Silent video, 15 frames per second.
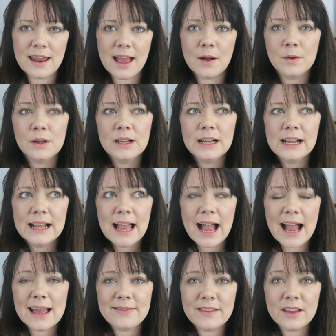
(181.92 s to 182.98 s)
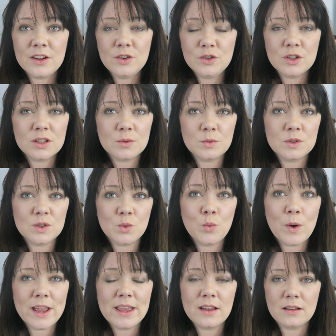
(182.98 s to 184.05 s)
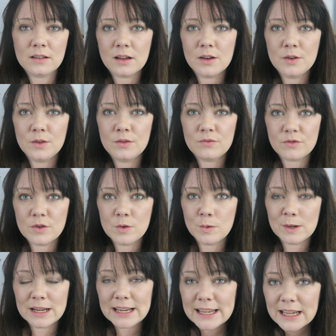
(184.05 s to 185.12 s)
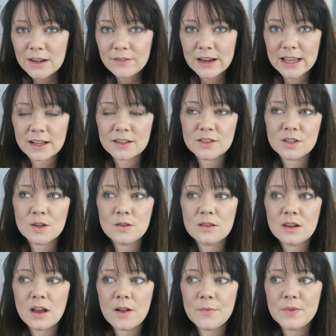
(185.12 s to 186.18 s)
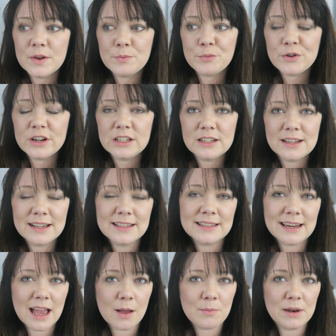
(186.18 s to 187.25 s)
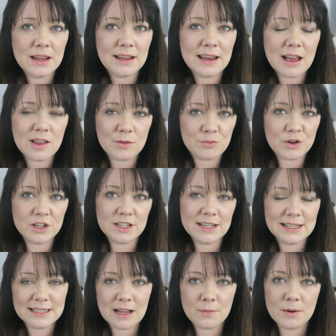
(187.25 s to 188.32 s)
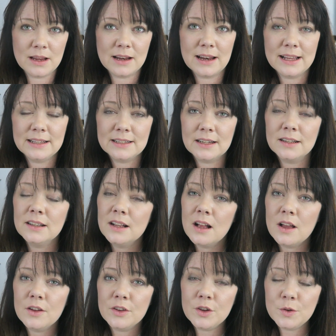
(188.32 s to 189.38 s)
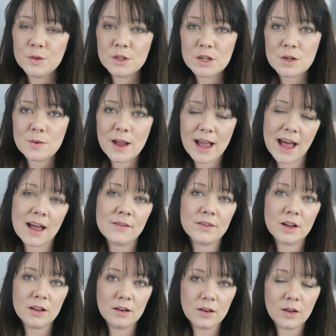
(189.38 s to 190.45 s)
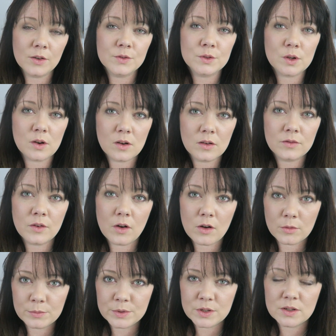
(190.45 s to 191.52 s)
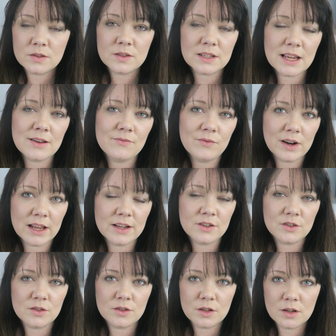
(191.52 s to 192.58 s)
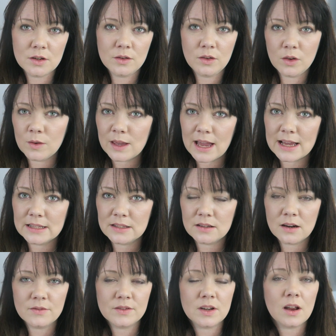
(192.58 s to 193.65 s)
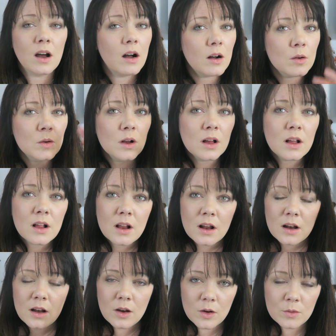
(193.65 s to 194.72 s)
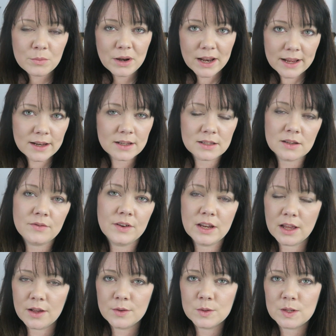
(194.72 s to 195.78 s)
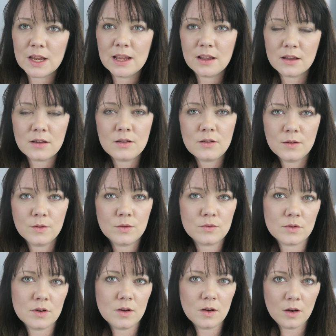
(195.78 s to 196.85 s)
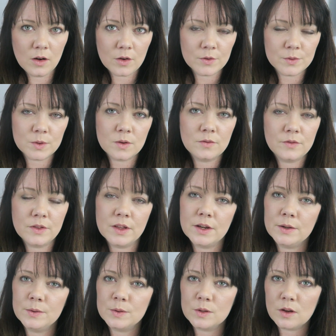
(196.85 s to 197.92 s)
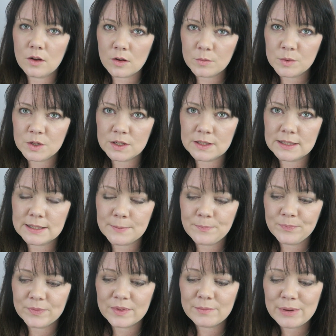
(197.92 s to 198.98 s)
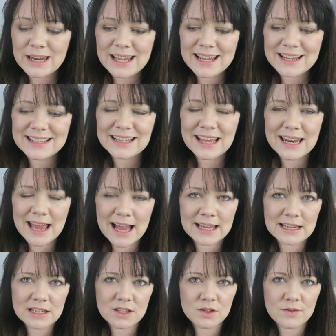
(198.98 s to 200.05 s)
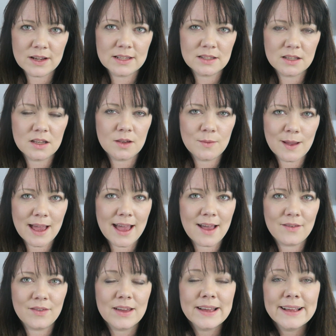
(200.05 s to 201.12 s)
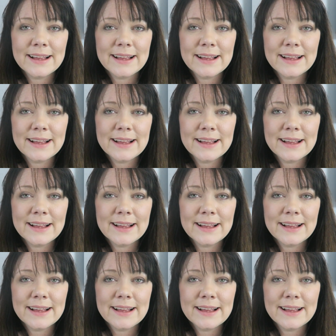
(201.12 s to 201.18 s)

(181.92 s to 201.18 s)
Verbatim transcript: now, and that you just want to wait and go through clearing so that the pressure isn't happening now, the pressure is happening later. You do have a lot of options in relation to UCAS, and I've done a whole long playlist of videos taking you through lots of those options. But it is an added stress that you have